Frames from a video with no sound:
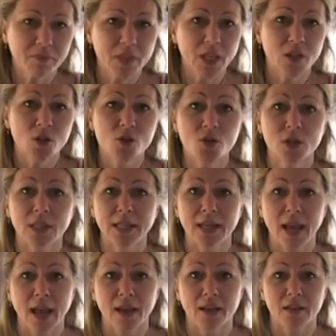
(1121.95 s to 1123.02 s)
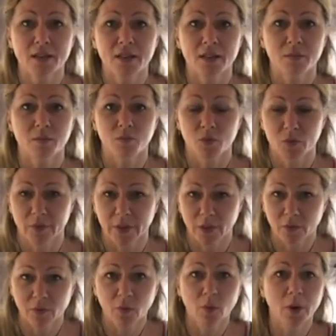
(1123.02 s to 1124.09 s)
usually, and
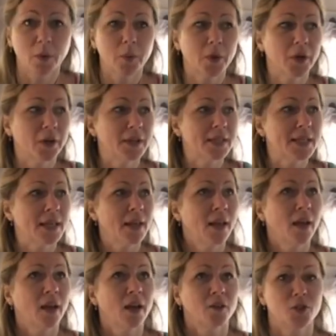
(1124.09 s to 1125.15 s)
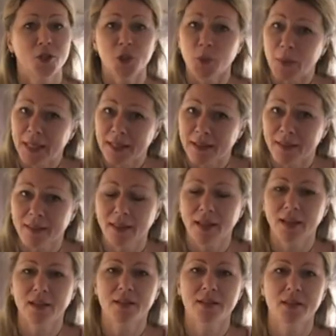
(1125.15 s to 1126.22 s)
moving forward, doing
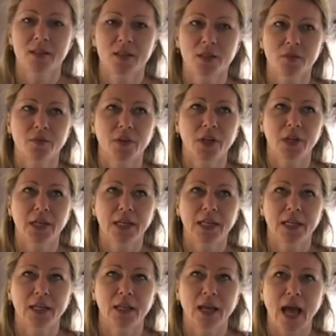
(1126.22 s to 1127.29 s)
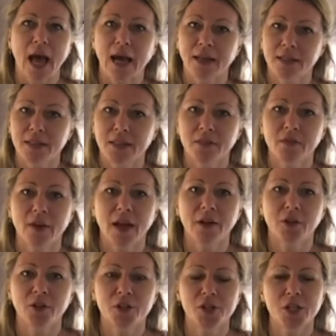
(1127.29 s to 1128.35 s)
things. It's very active
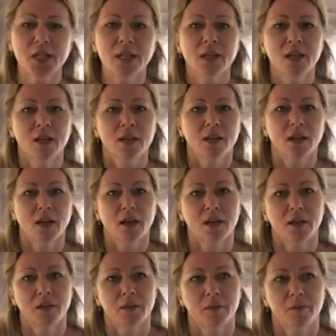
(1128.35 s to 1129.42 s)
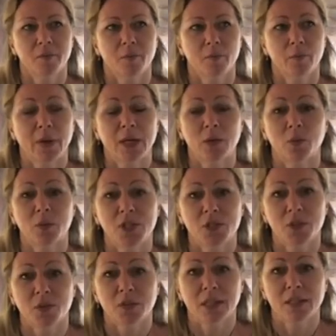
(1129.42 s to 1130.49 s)
energy. But we
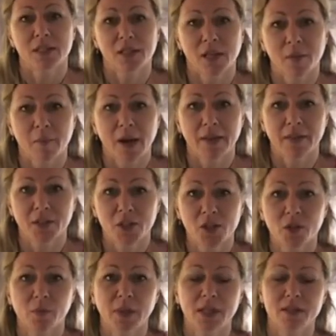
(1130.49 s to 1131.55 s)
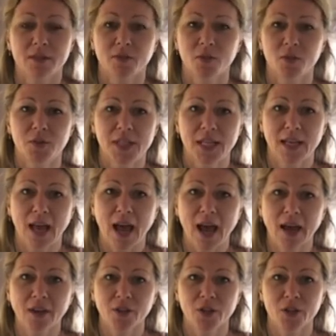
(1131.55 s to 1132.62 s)
do need to combine the two, because if you take
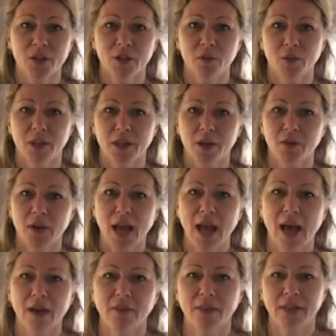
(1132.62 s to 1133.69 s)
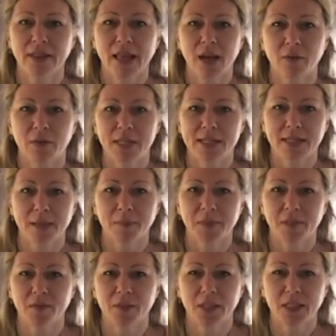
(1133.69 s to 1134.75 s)
action without having that
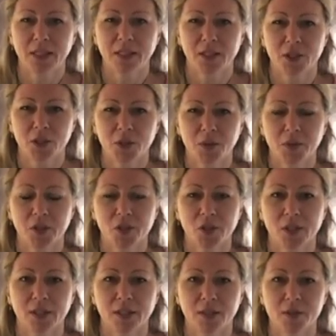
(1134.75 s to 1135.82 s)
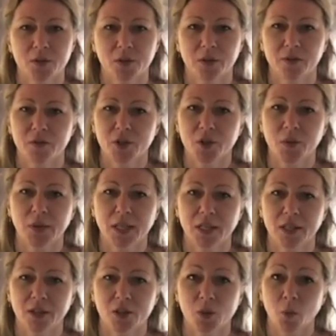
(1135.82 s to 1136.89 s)
receptivity and intuition and sort of tuning
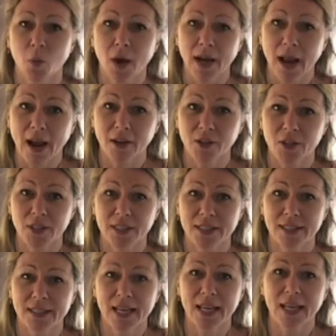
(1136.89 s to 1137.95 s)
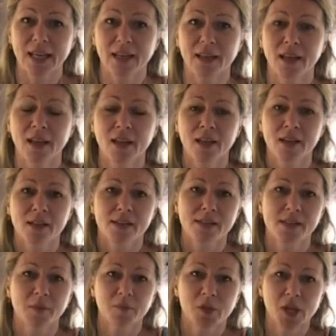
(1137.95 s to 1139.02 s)
into what action to take,
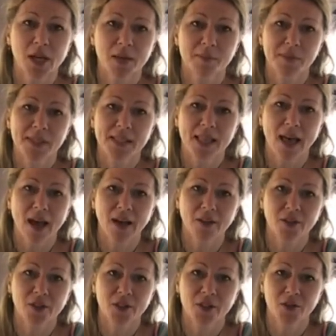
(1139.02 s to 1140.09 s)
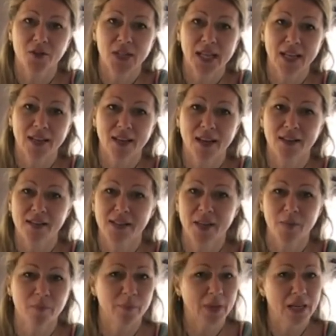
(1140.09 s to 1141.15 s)
sometimes the action you take ends
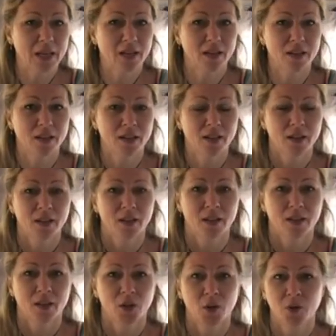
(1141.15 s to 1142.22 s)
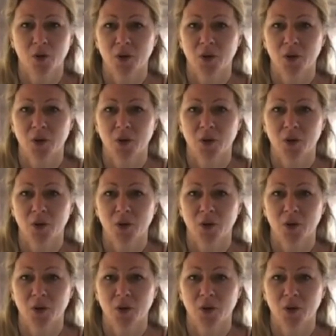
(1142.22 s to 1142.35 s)
up being, you know, your